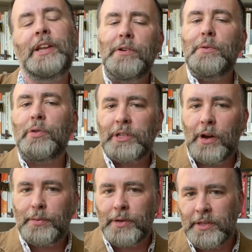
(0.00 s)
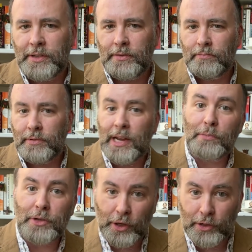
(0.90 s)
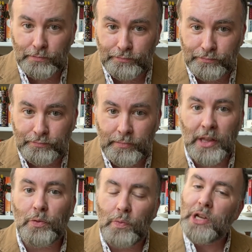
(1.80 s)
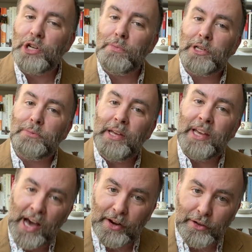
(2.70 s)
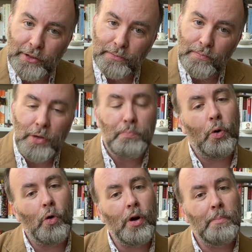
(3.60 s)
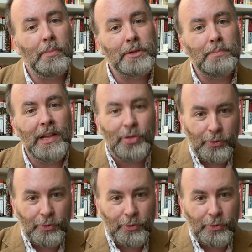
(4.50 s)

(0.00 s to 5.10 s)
different prescriptions, same result. The rich must be coddled, the poor must be